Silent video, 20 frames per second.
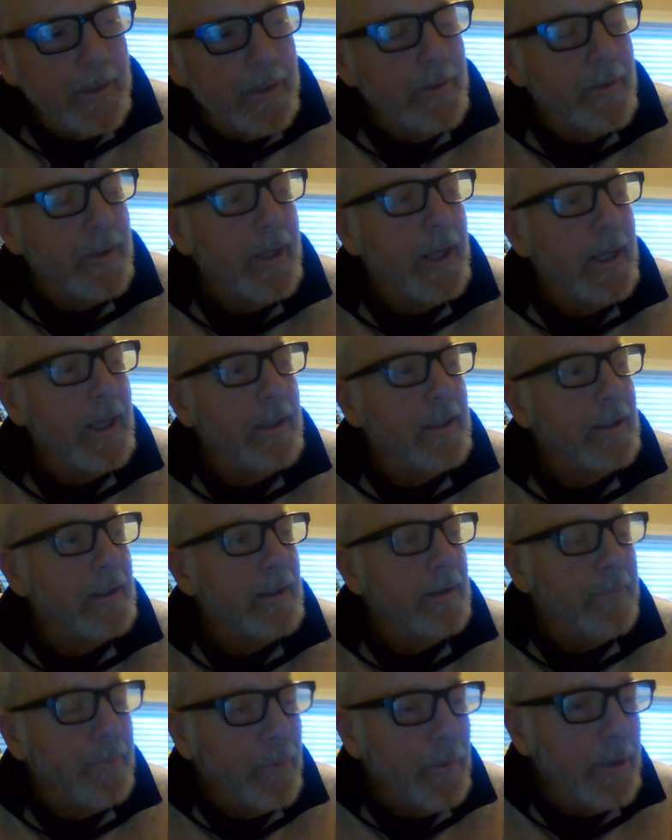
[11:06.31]
You can't
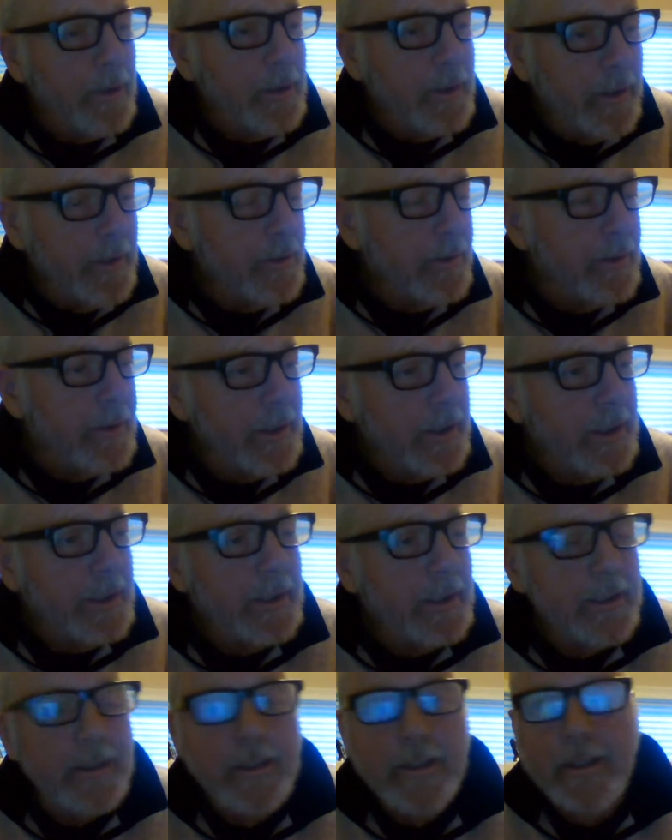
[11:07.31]
afford another ticket.